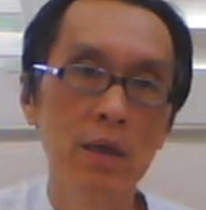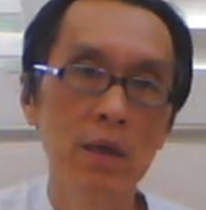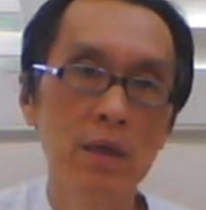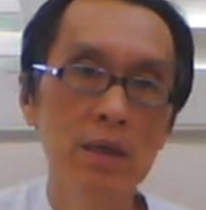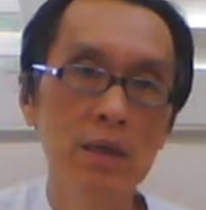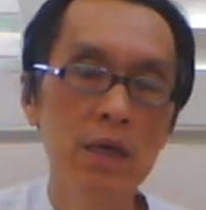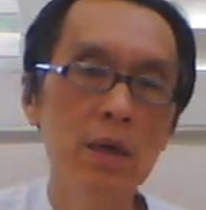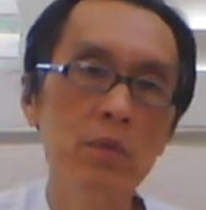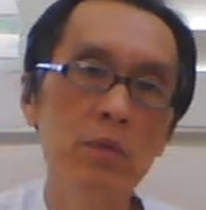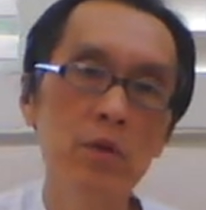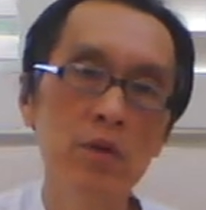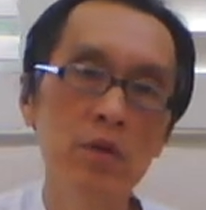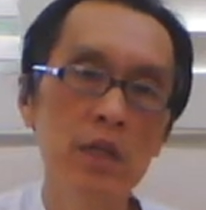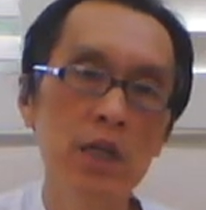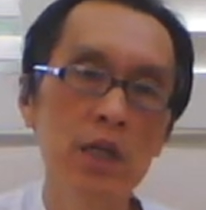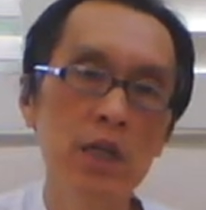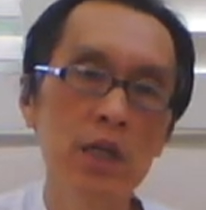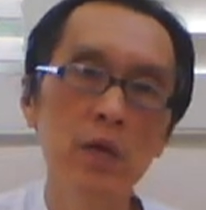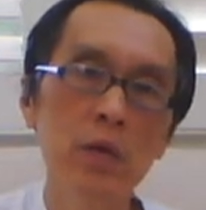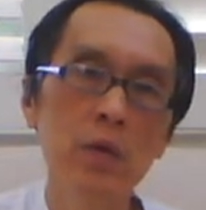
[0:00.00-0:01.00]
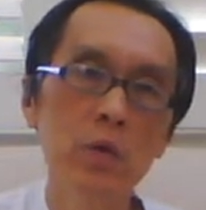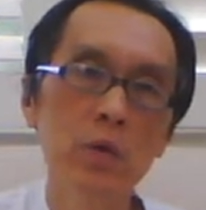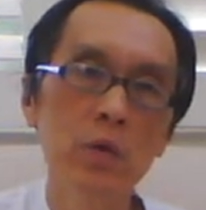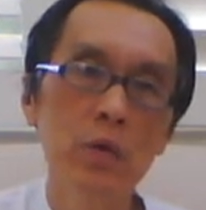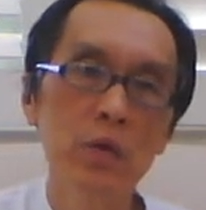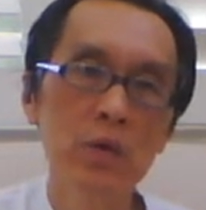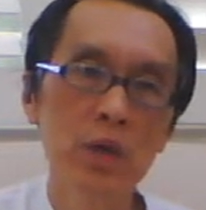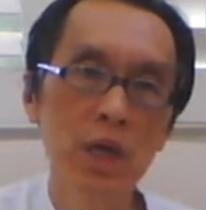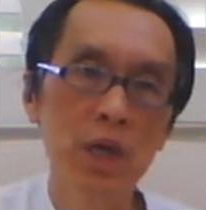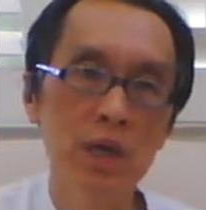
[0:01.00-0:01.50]
Some will say
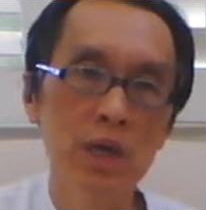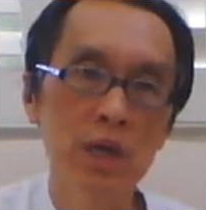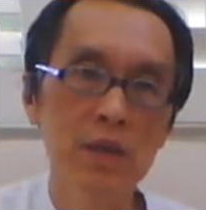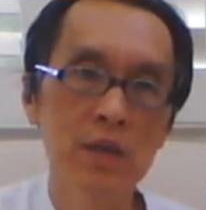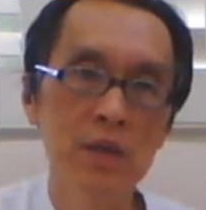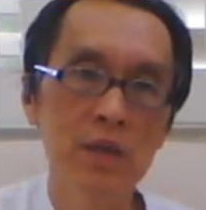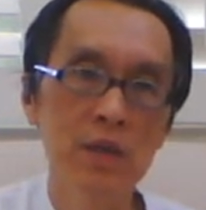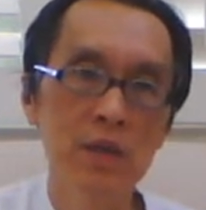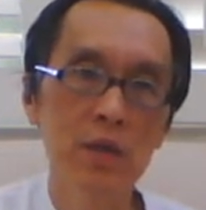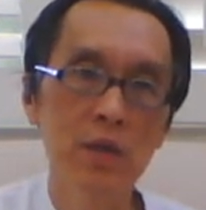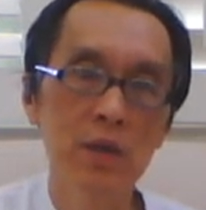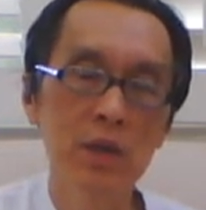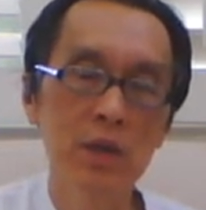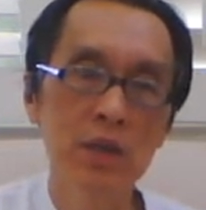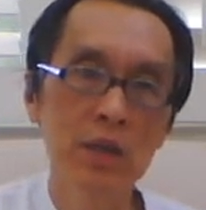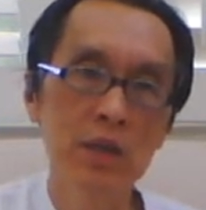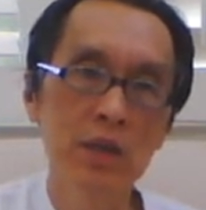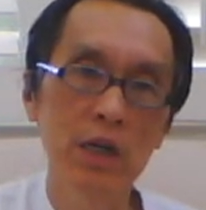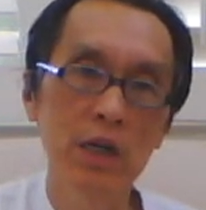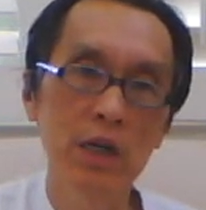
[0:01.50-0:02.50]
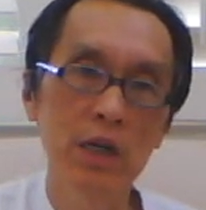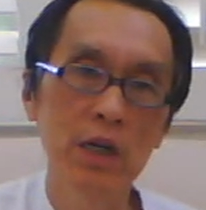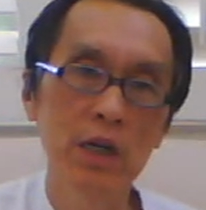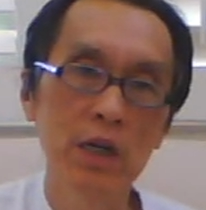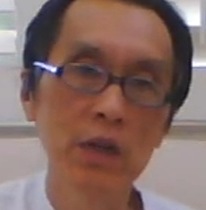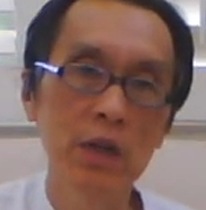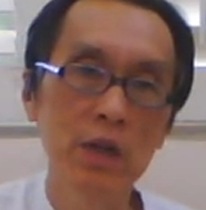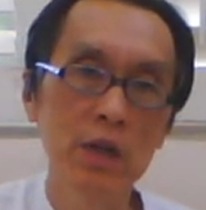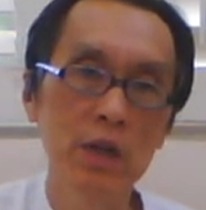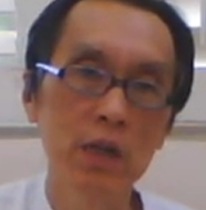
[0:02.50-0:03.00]
loose and slowly,
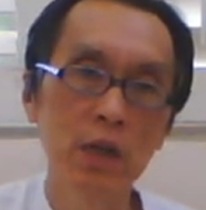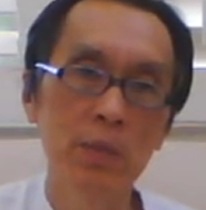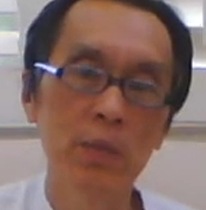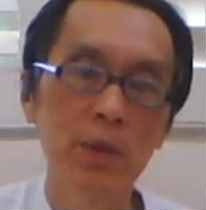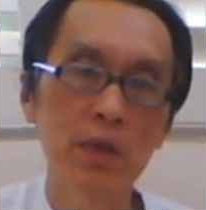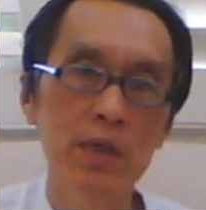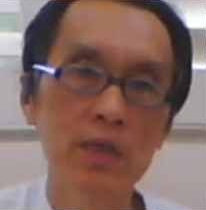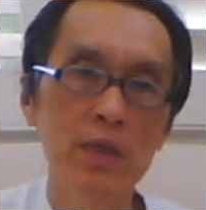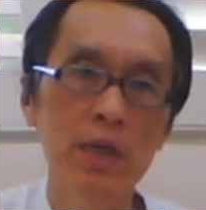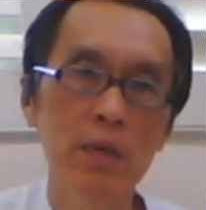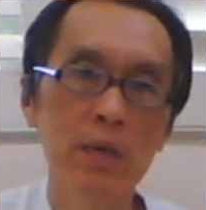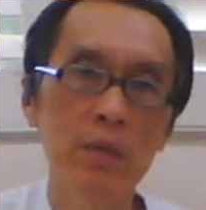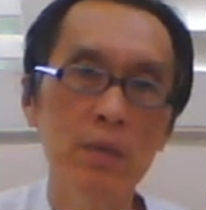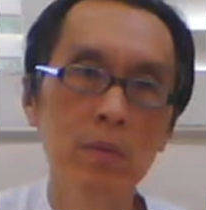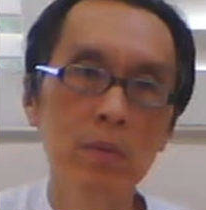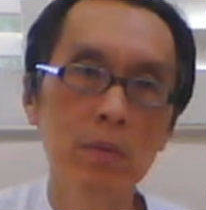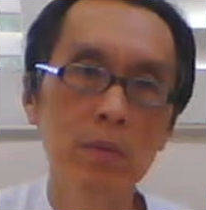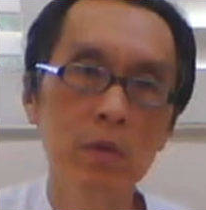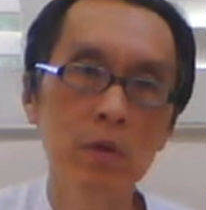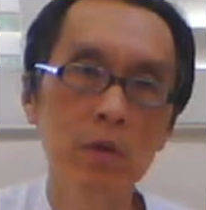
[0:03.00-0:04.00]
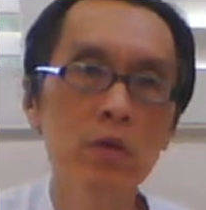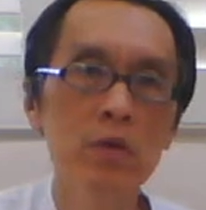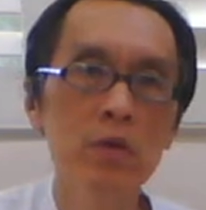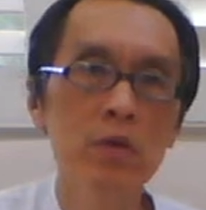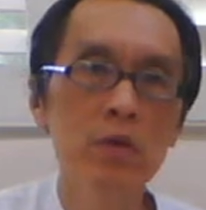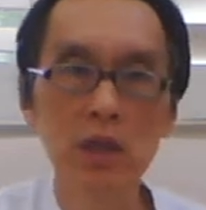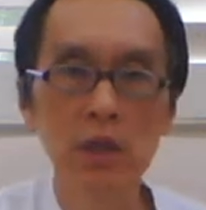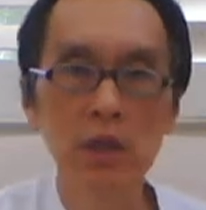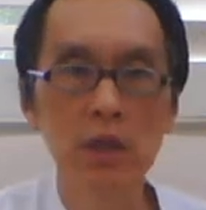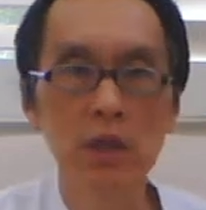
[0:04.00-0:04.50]
gradually, but some
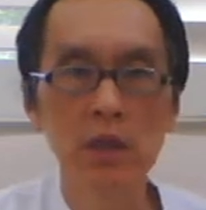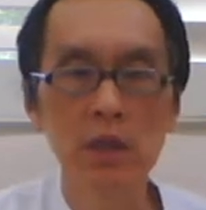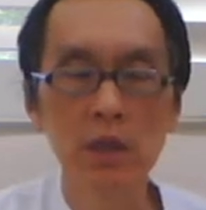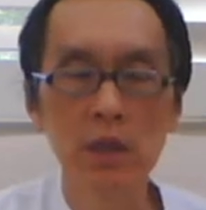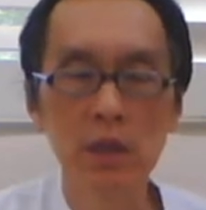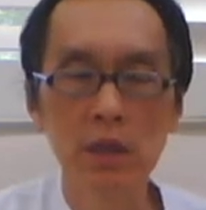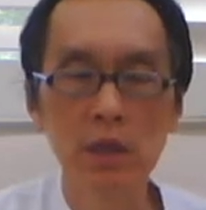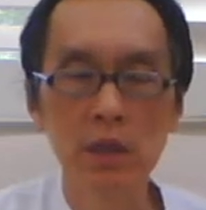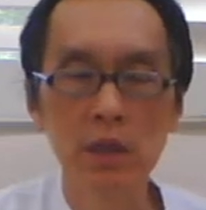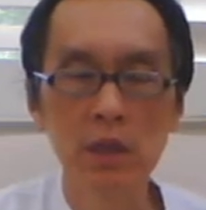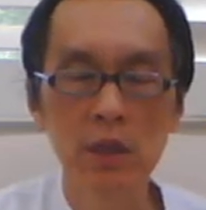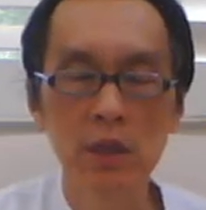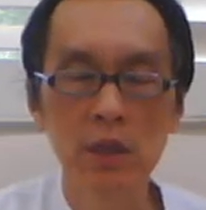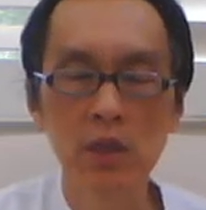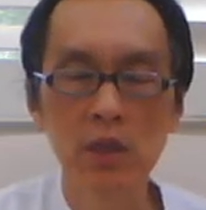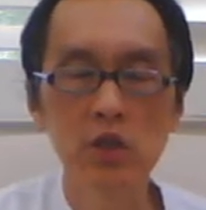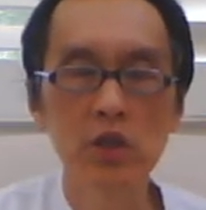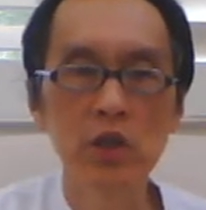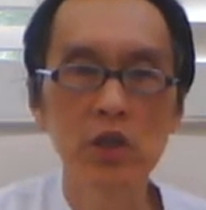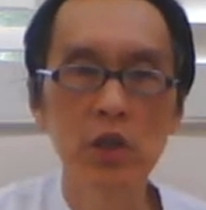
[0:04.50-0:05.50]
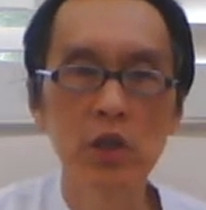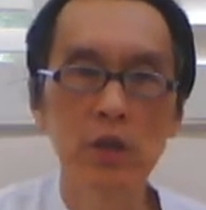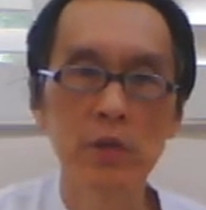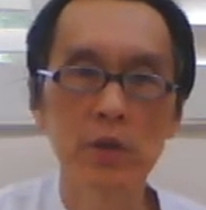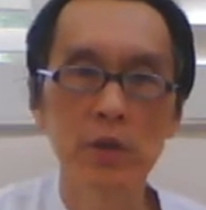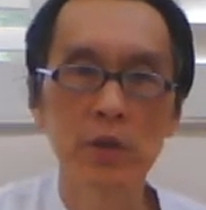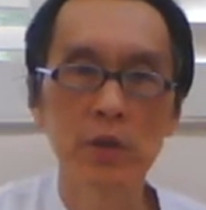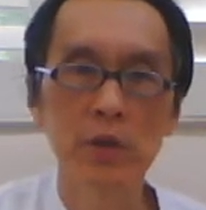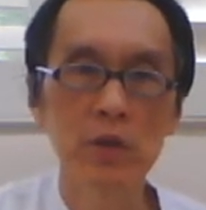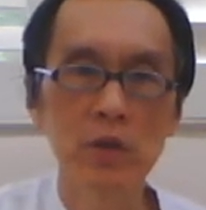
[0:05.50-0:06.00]
lose the teaching of
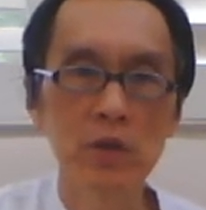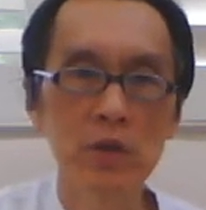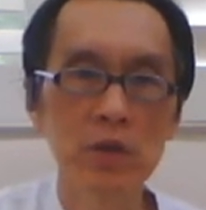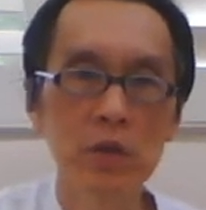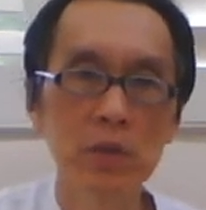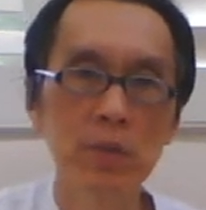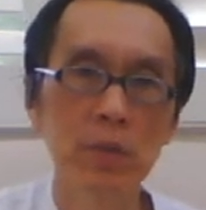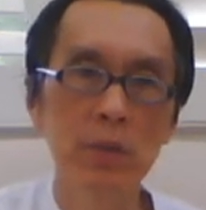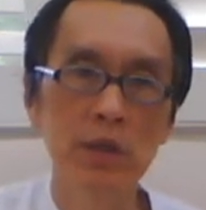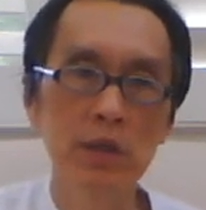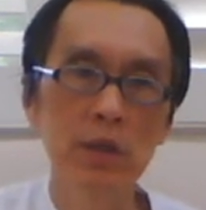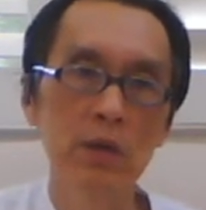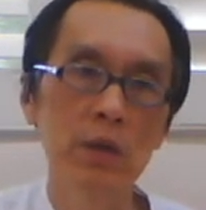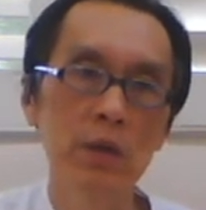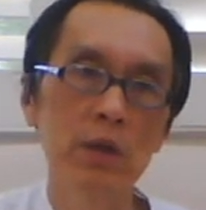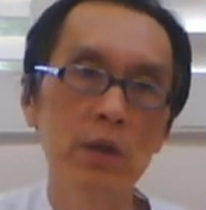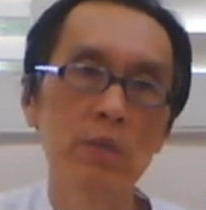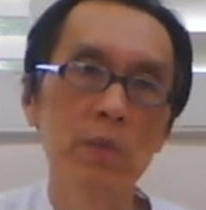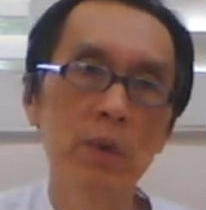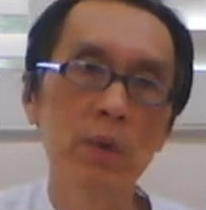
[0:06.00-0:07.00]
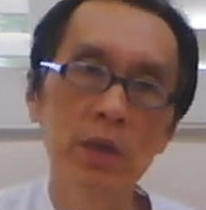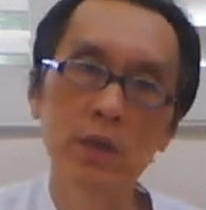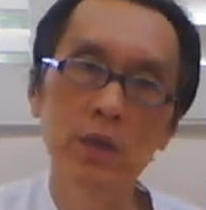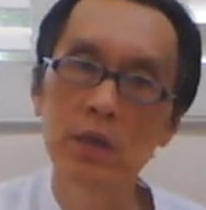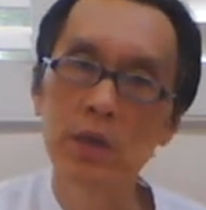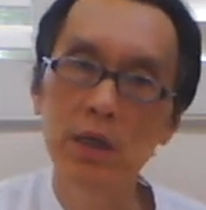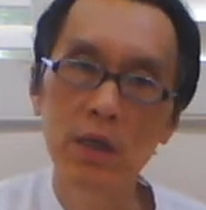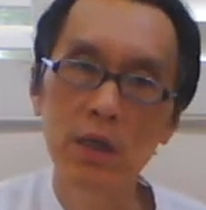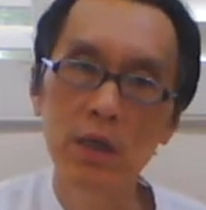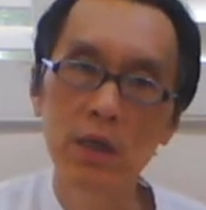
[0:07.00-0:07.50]
the loose. I say, oh, I
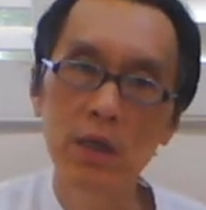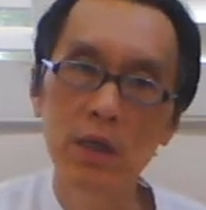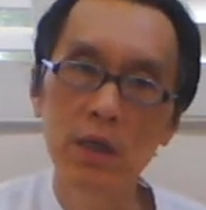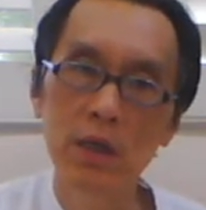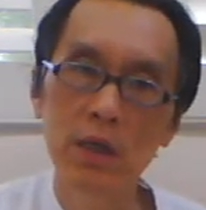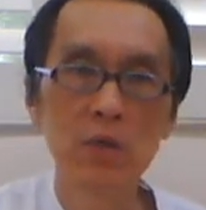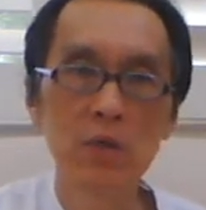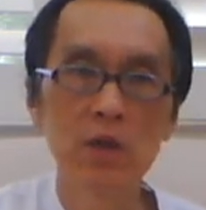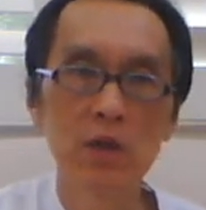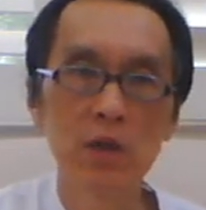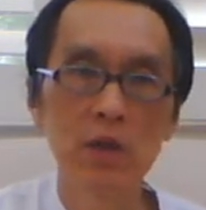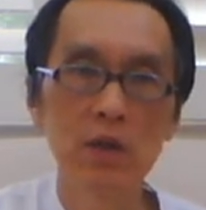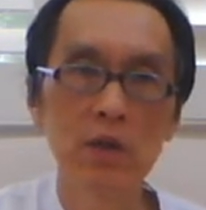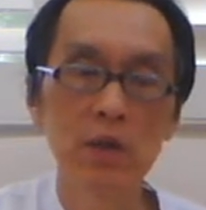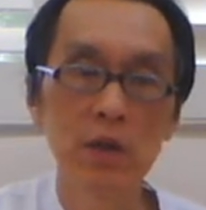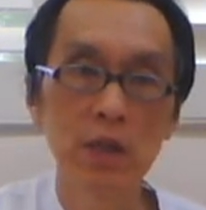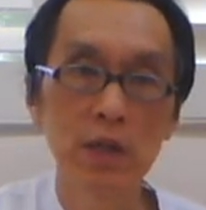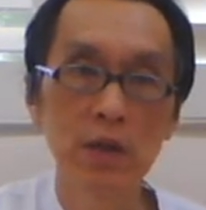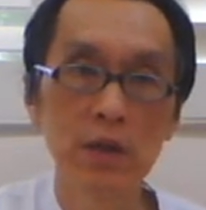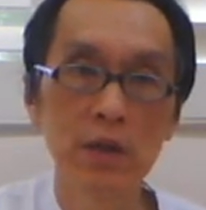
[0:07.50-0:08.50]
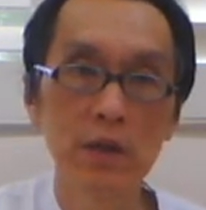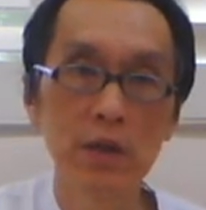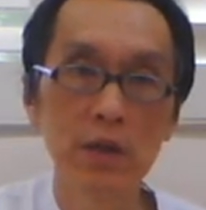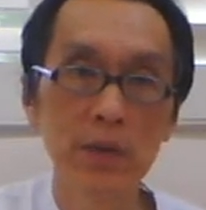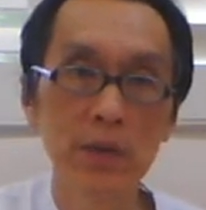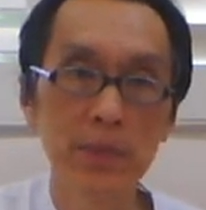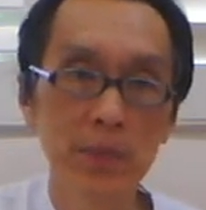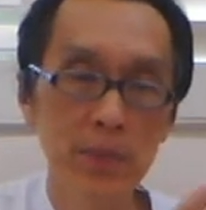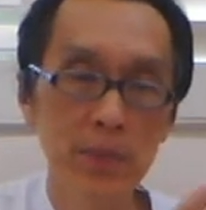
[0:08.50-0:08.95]
still have to do slowly, right?